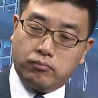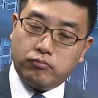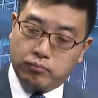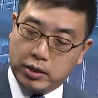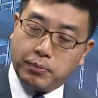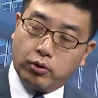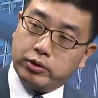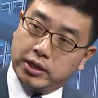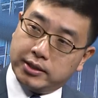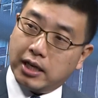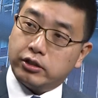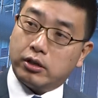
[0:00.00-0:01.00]
people
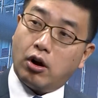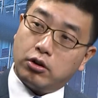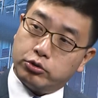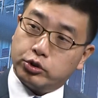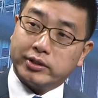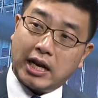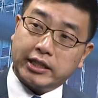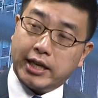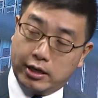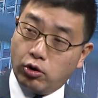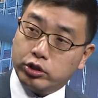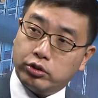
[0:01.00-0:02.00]
inside the Hong Kong society
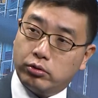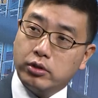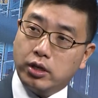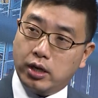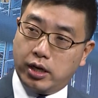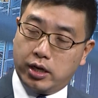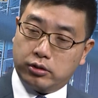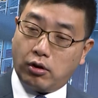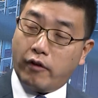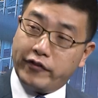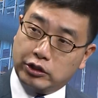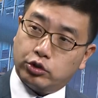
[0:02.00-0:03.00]
and also the
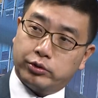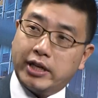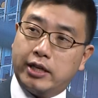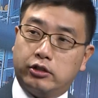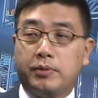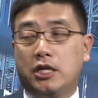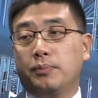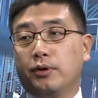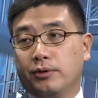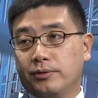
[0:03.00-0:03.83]
officials and the people.